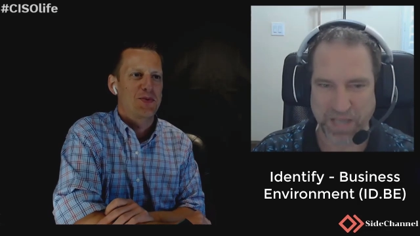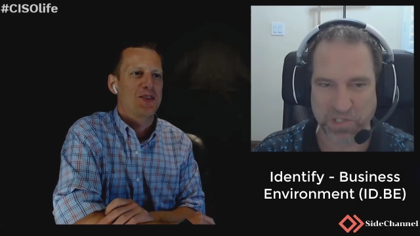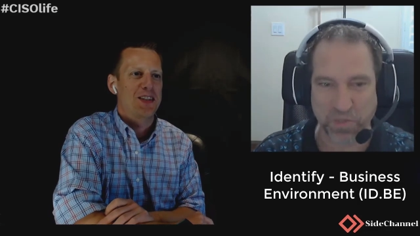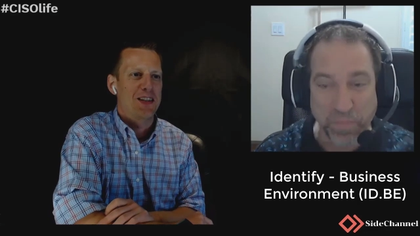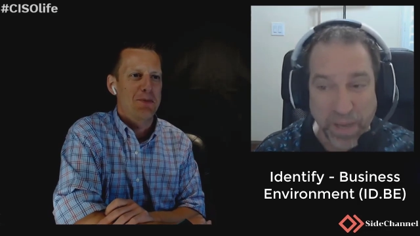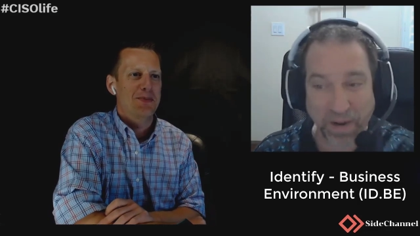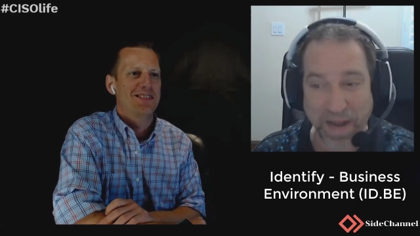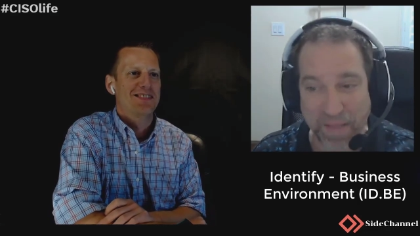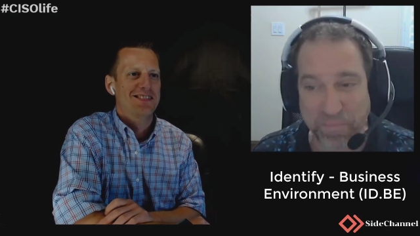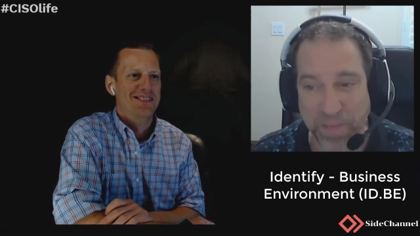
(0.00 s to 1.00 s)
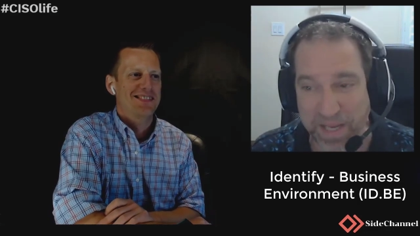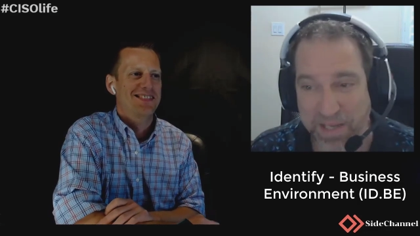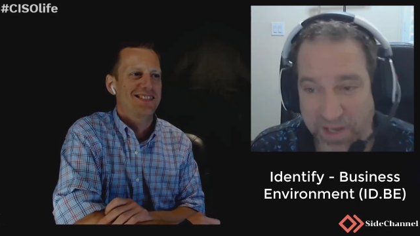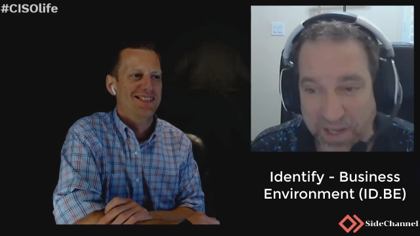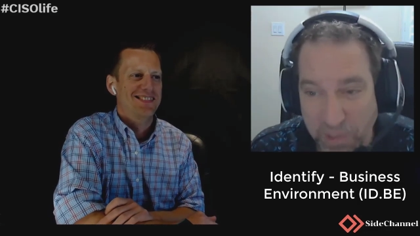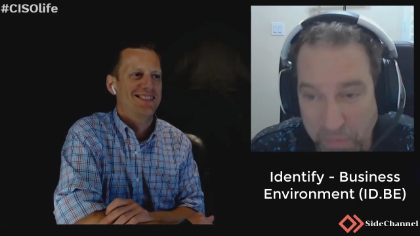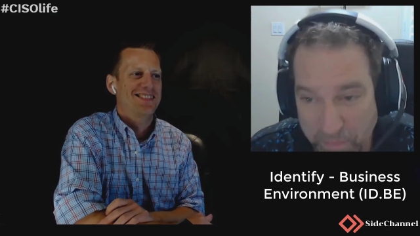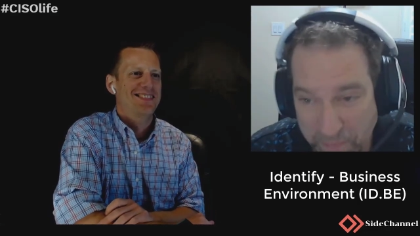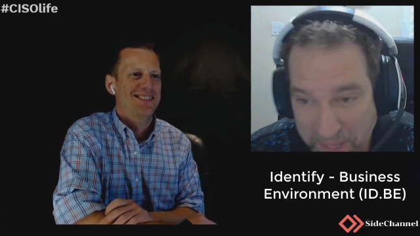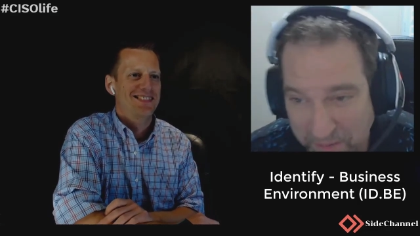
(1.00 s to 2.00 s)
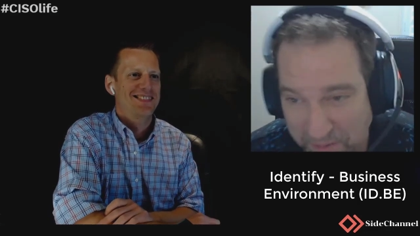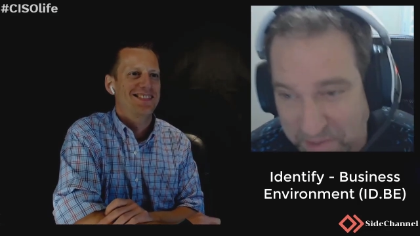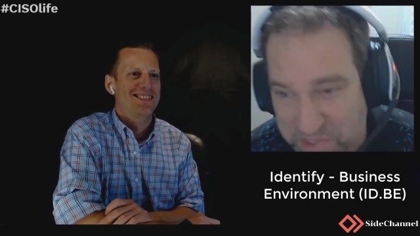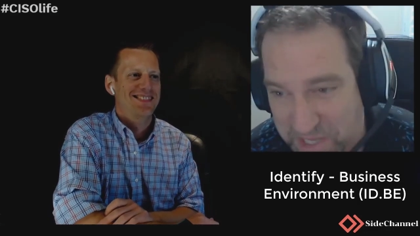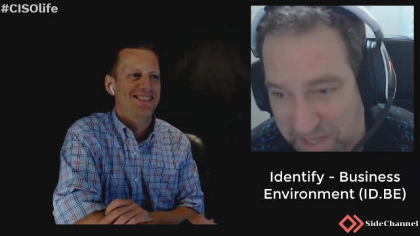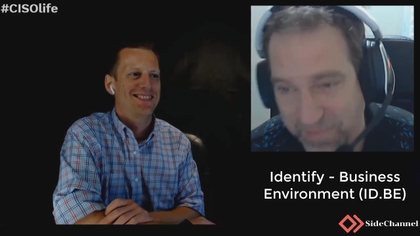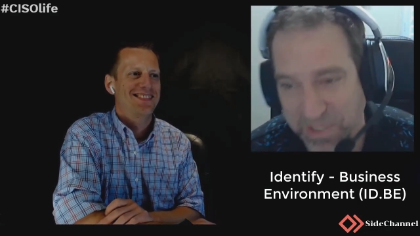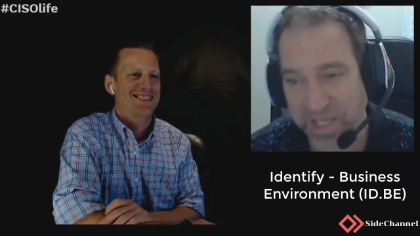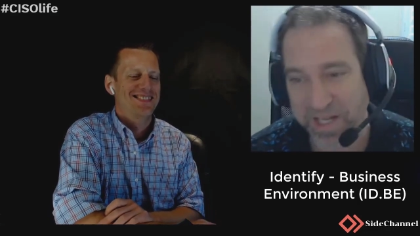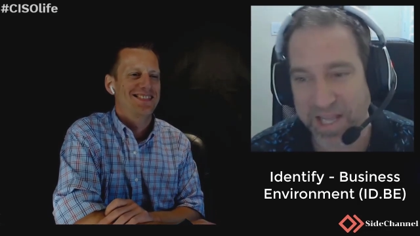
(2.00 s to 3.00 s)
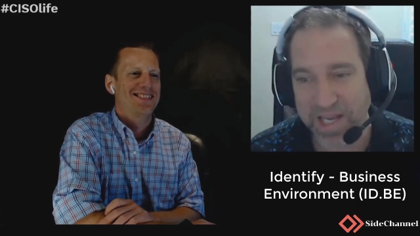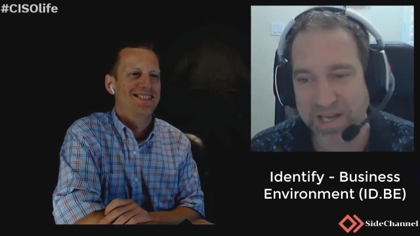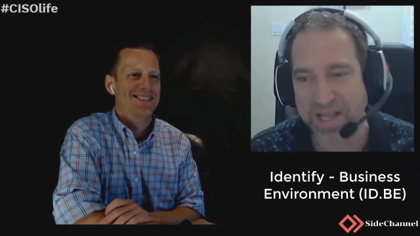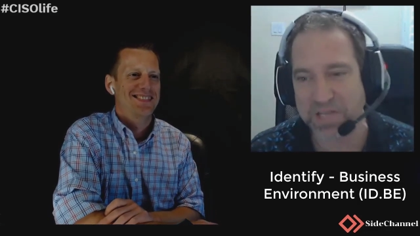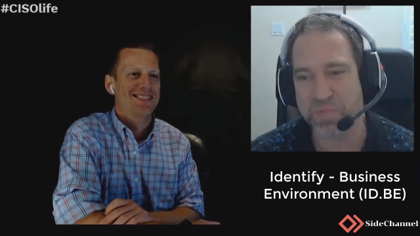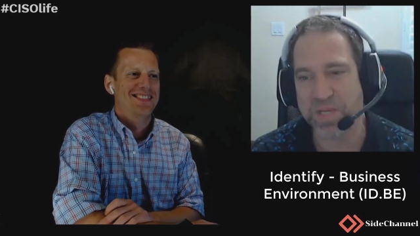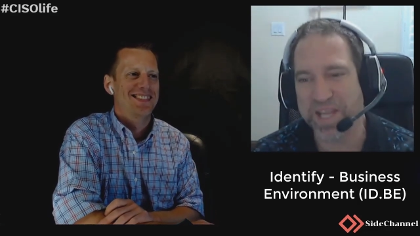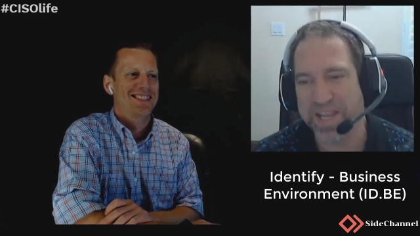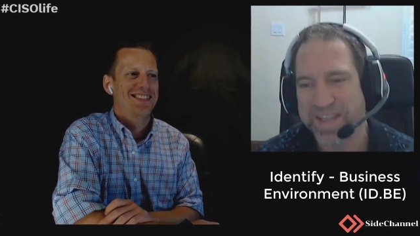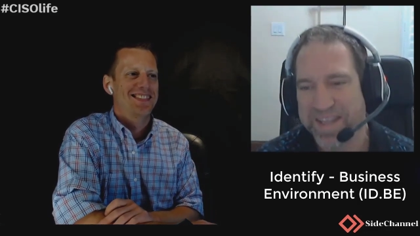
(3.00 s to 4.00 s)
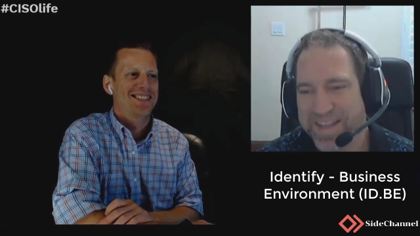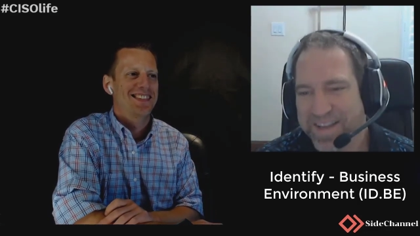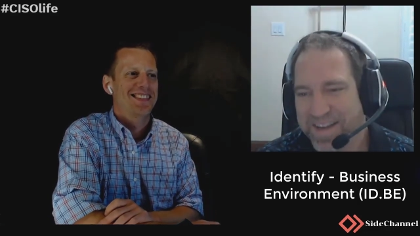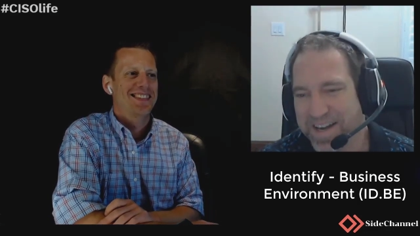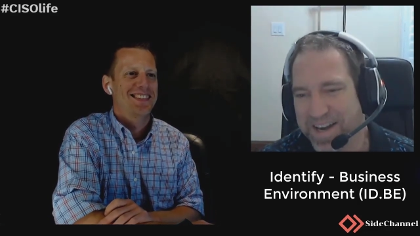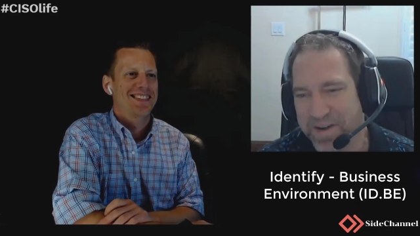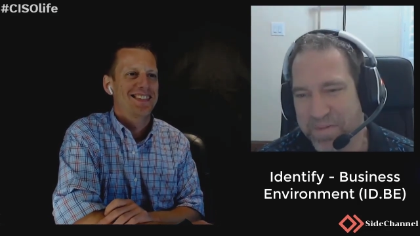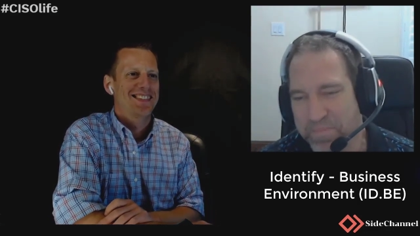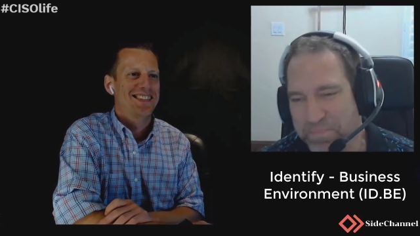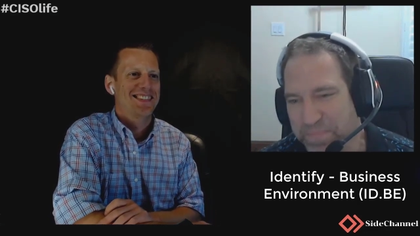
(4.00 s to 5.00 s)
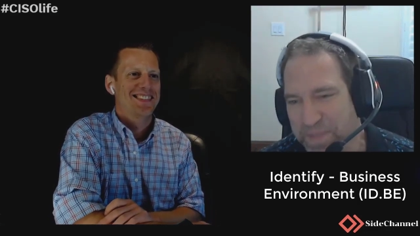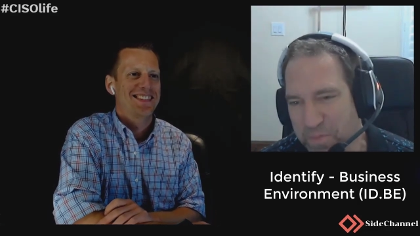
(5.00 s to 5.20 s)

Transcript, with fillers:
Speaker 1: match yep. you better have be done you better understand everything in id-be um,